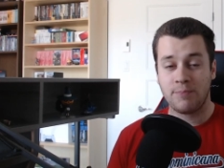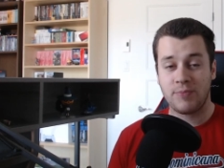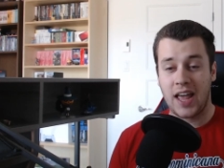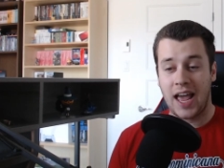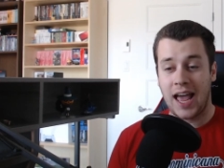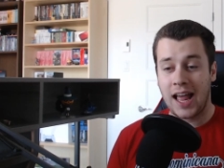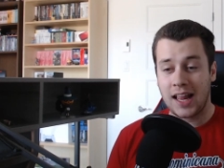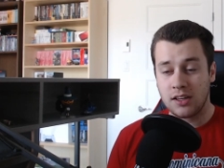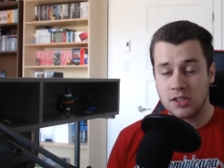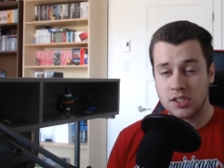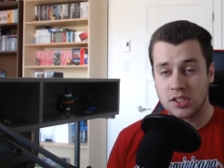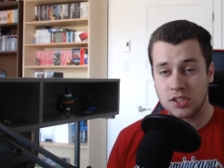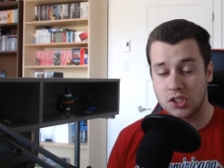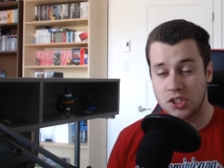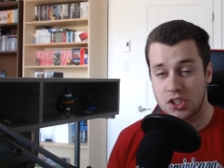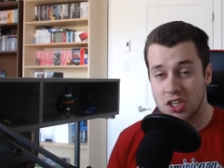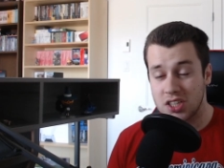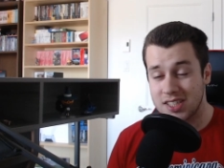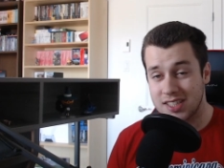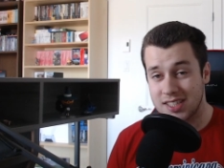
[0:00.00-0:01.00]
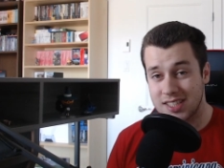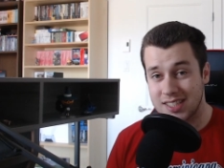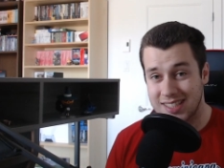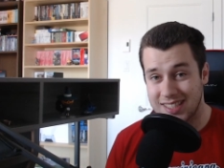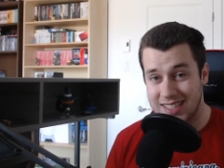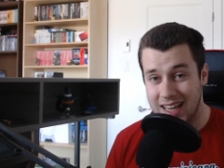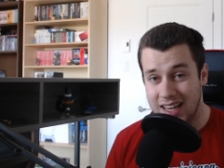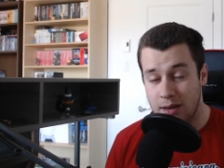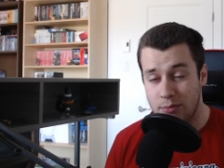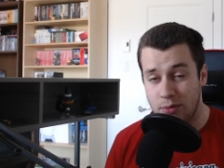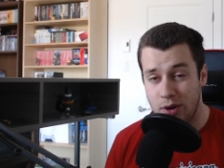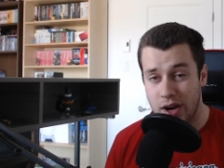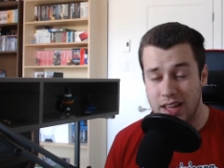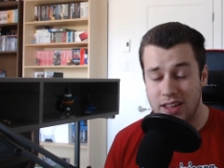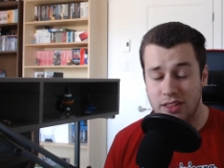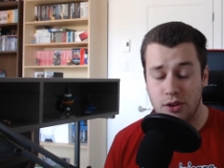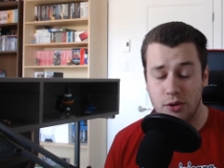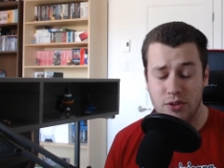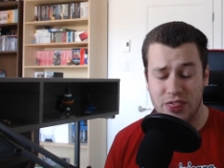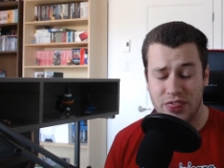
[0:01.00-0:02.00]
Atlus just celebrated
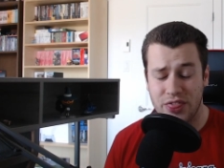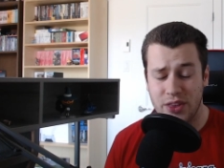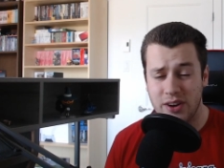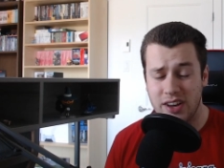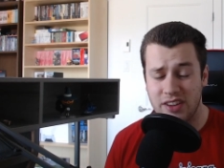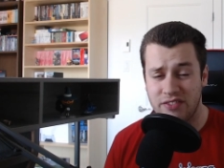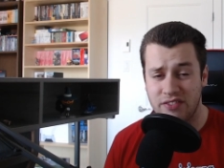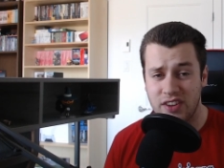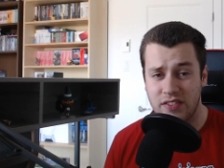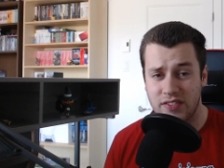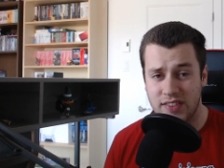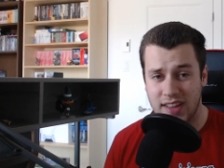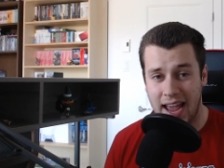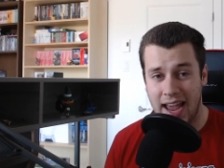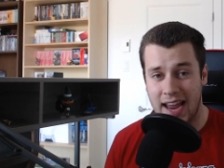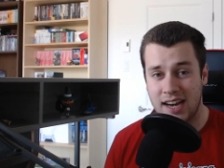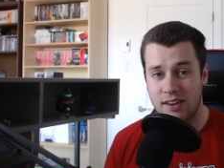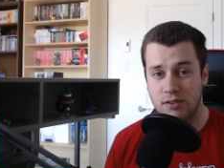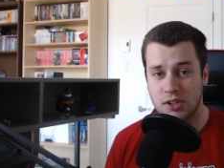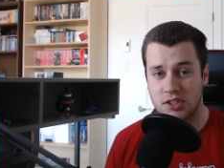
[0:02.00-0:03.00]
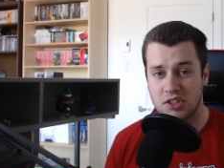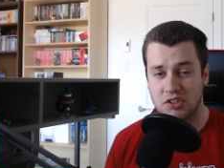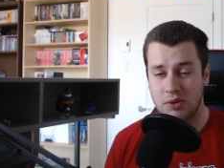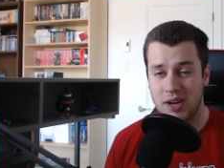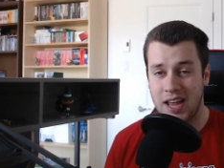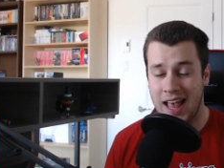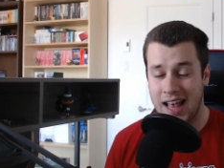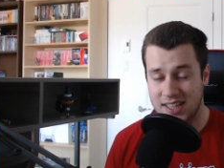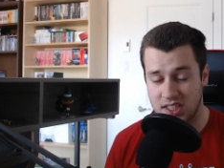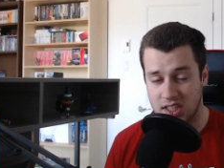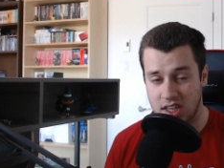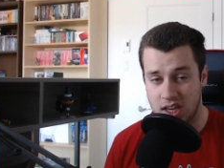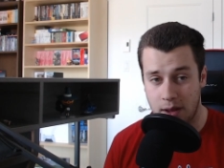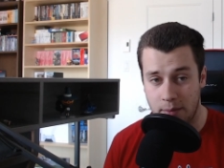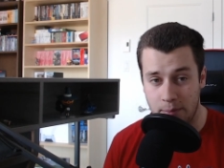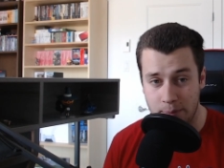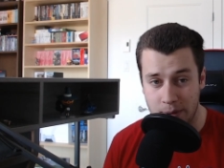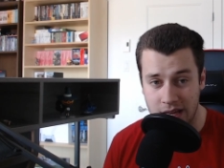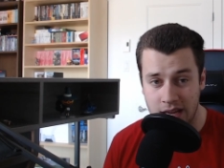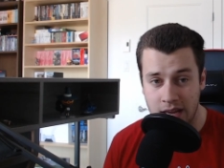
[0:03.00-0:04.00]
their thirty-fifth anniversary as a
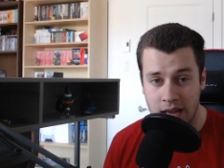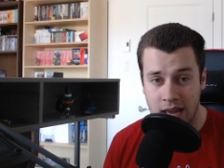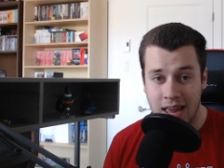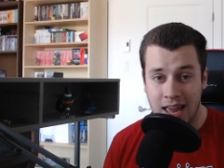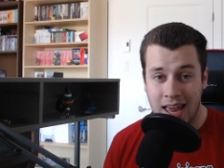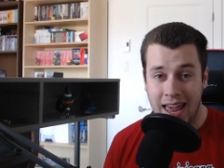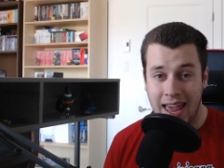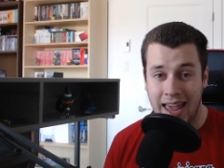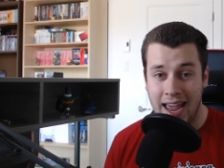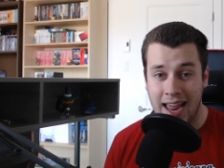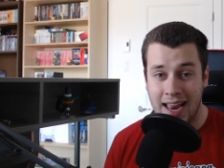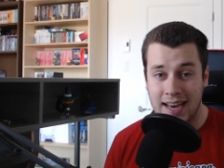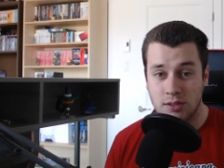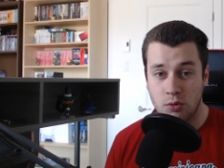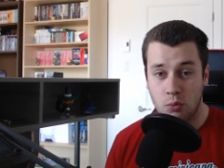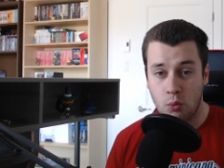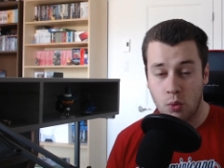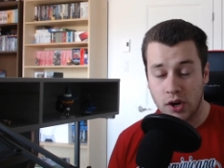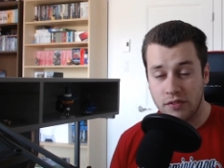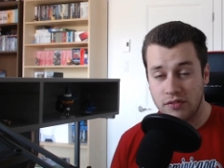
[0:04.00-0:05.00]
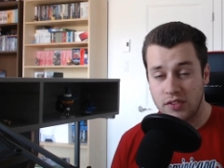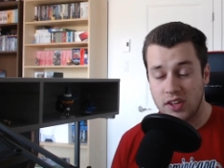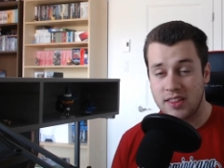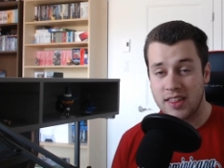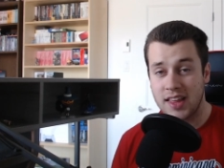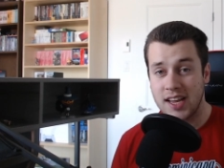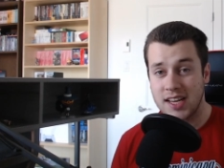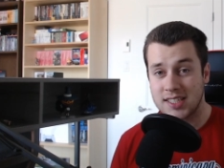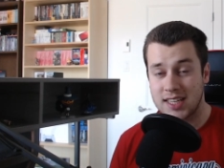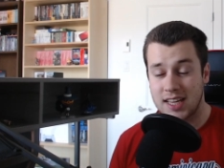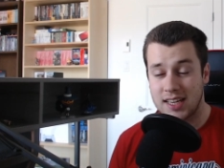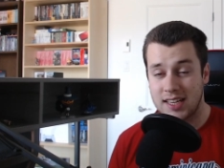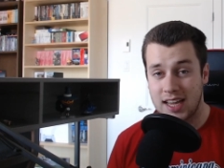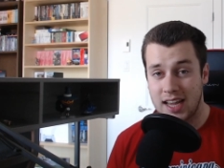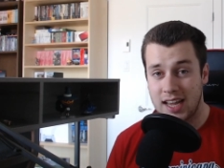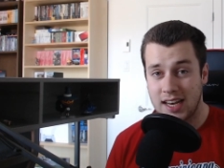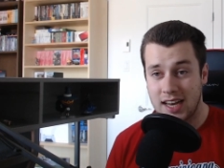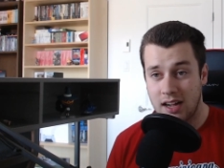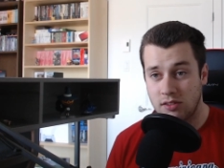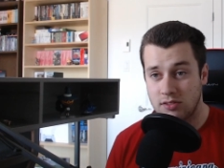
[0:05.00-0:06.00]
company, and one of the things that they
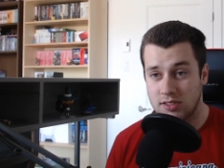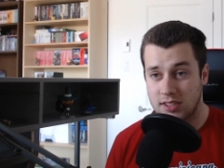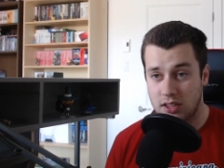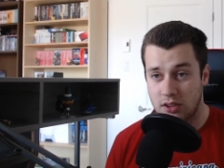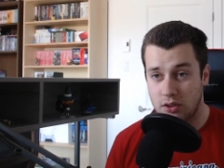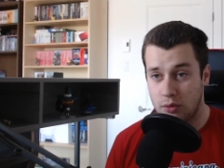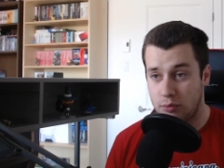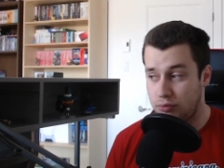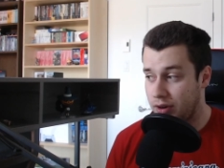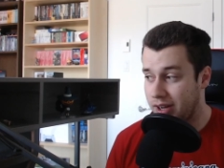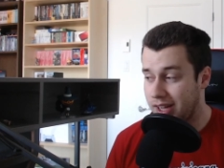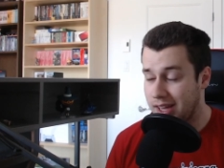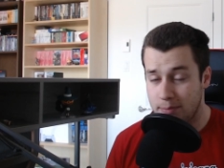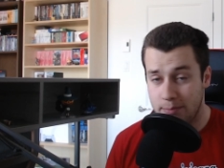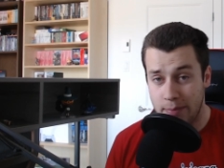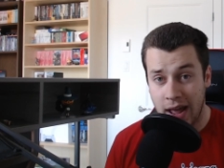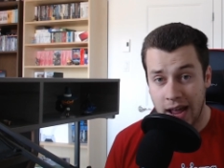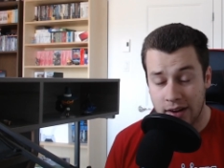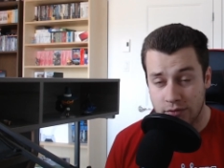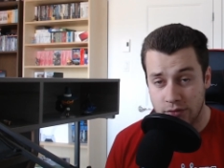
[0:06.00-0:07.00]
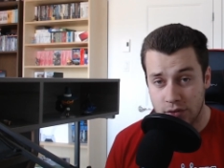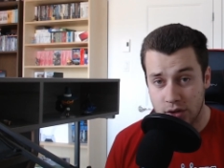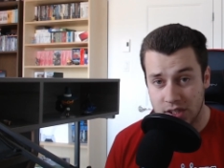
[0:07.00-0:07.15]
announced that they're bringing back for the